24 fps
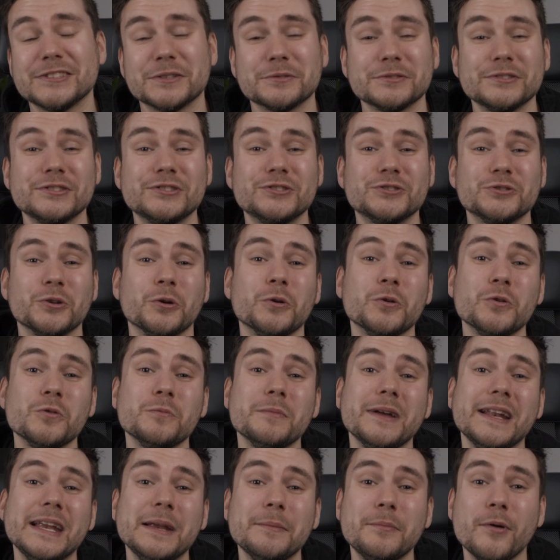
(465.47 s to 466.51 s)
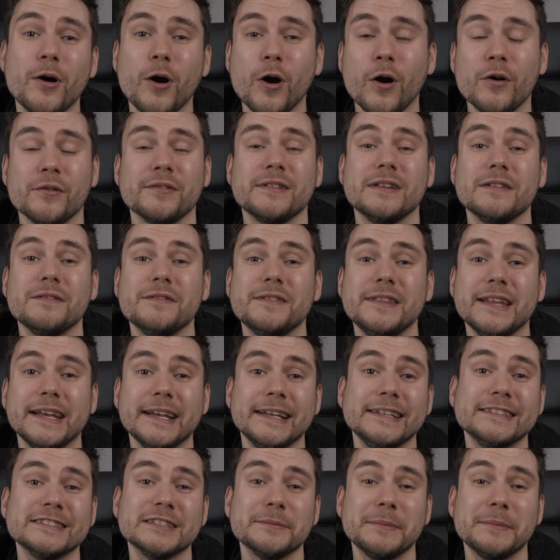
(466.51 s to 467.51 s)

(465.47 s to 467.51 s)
There are so many positive things